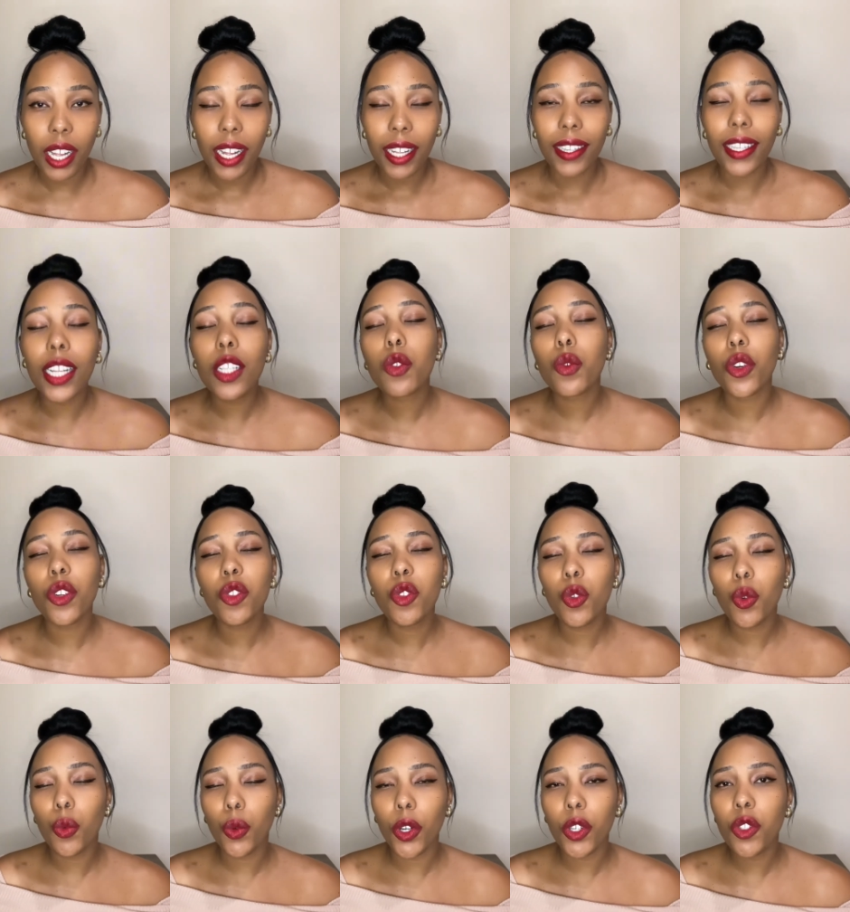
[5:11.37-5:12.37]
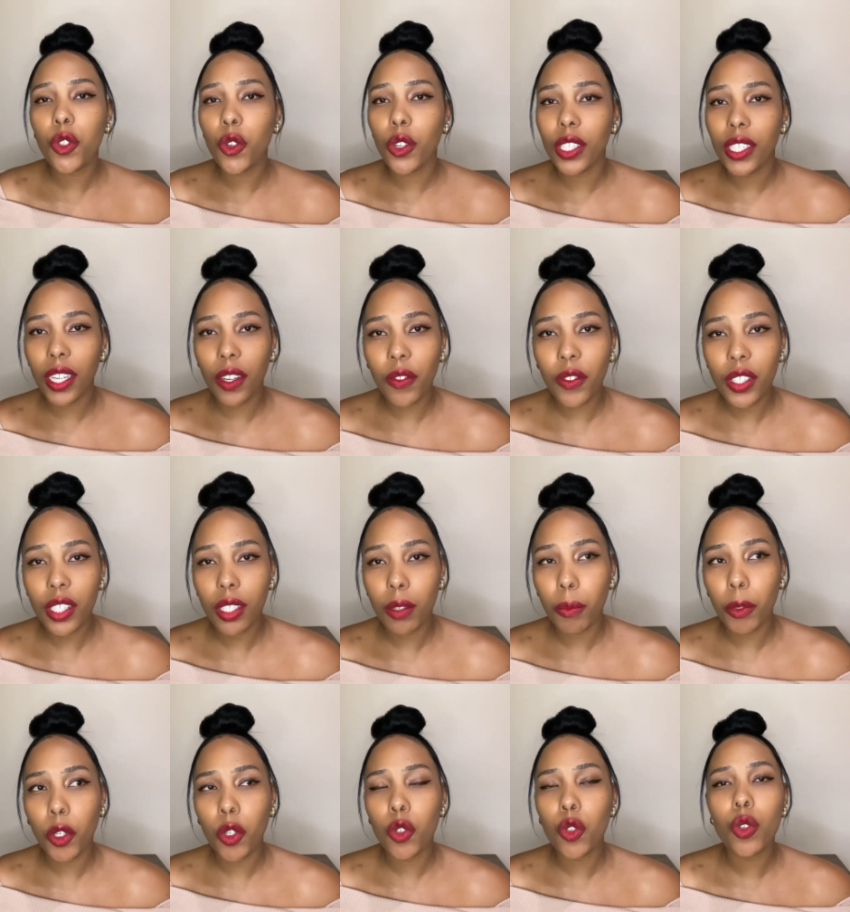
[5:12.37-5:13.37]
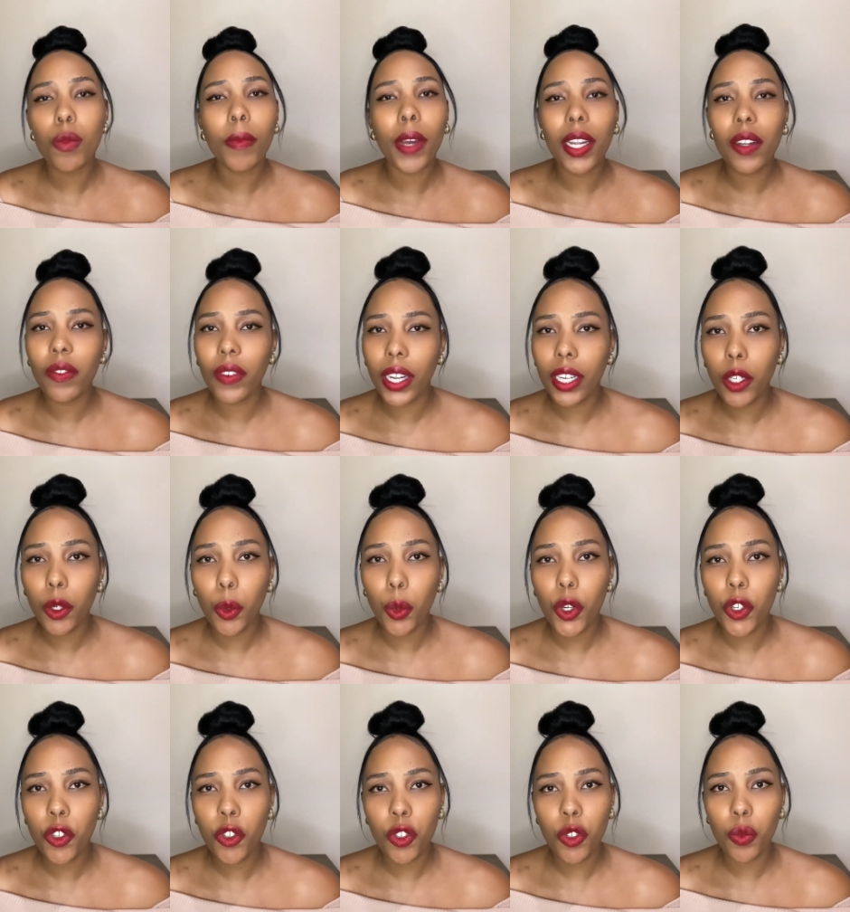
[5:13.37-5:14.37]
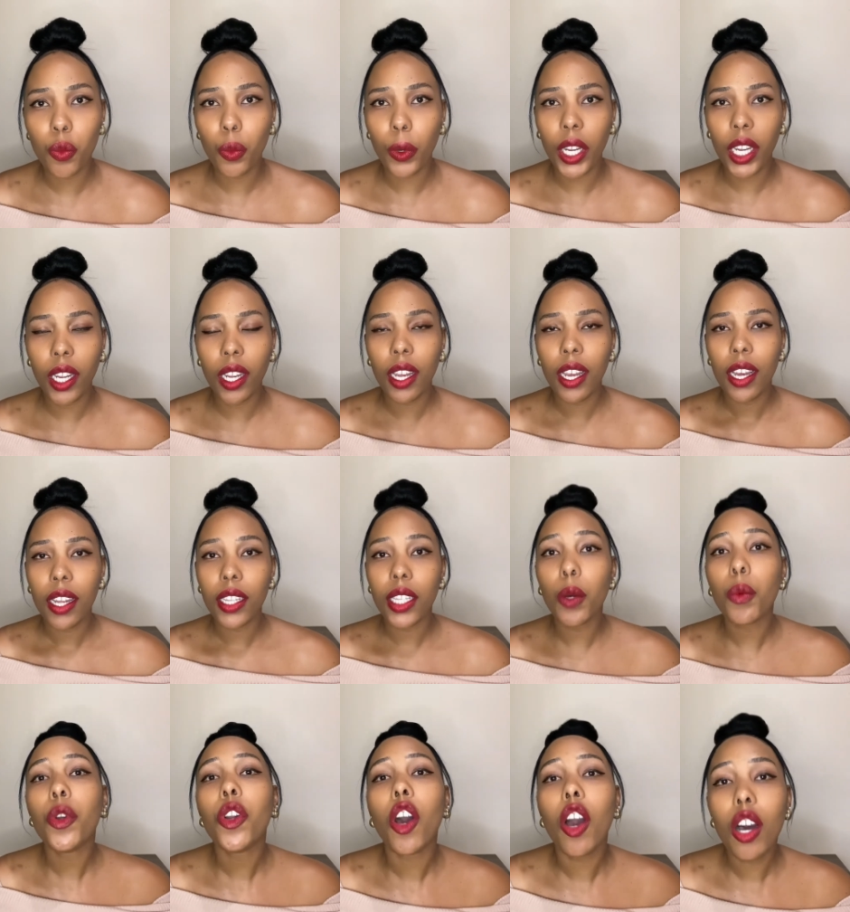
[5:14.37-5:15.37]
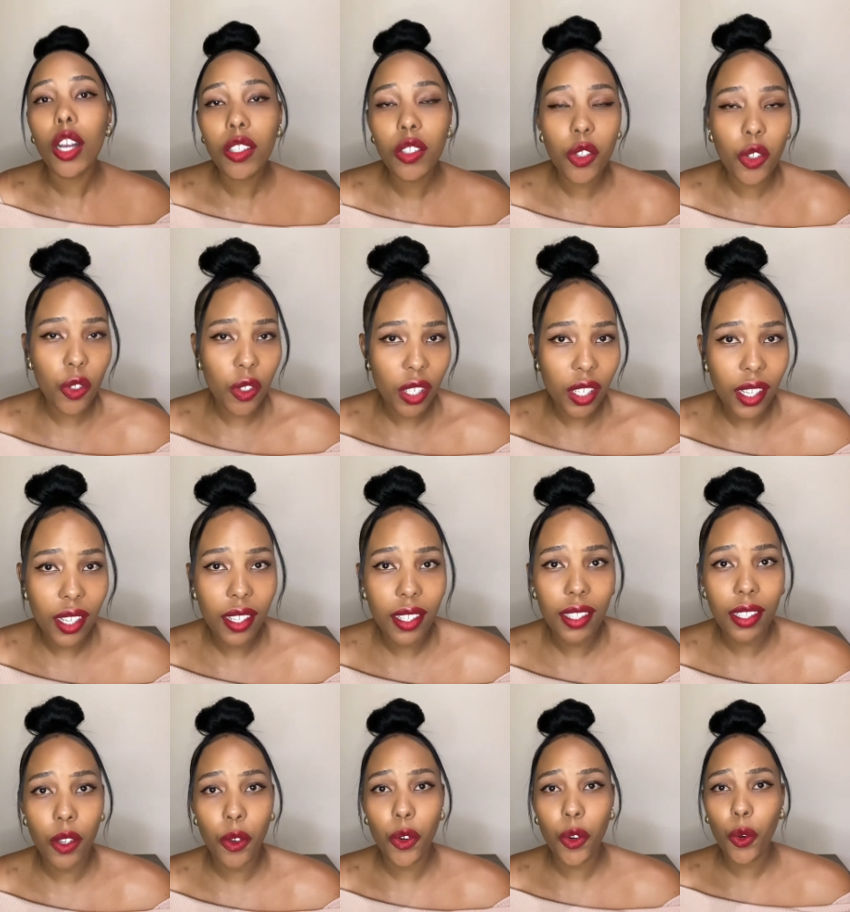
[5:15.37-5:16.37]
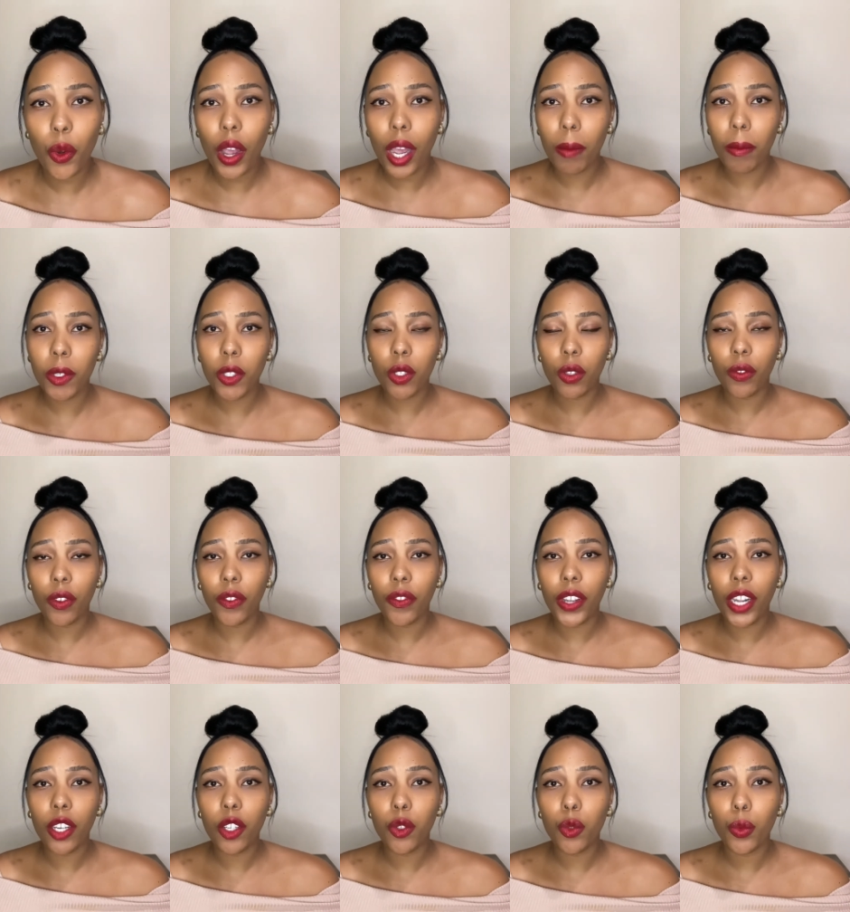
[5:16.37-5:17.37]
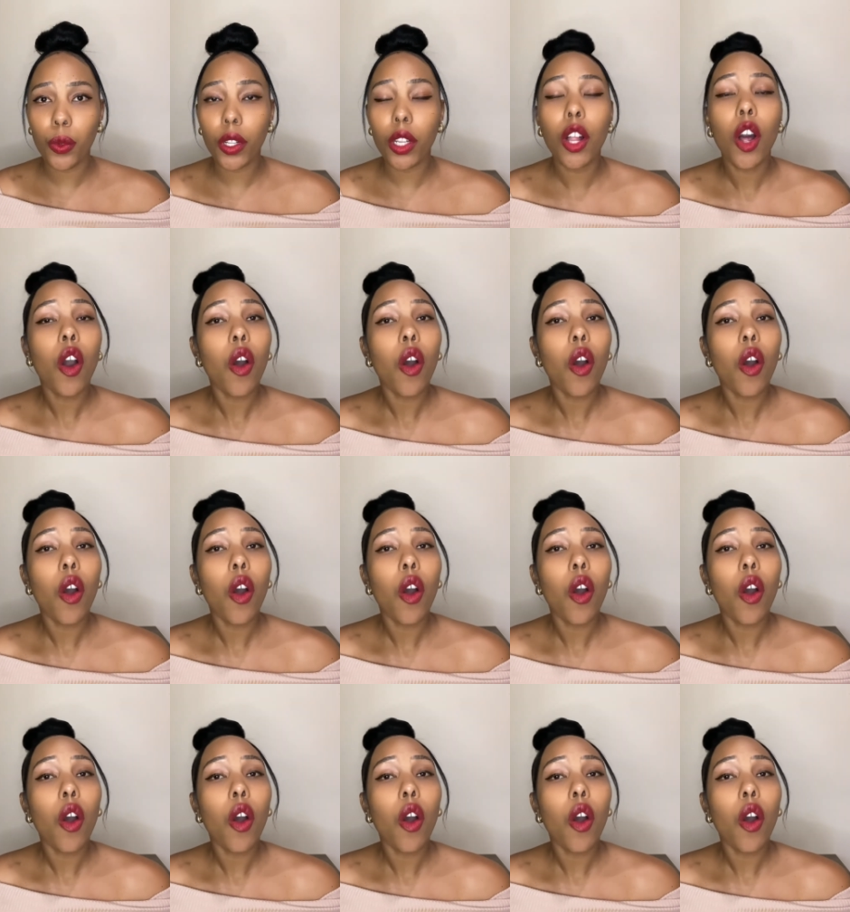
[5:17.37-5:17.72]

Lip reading: that's going to work to a deficit, because you might find a question where they would ask you to list the requirements of a valid will,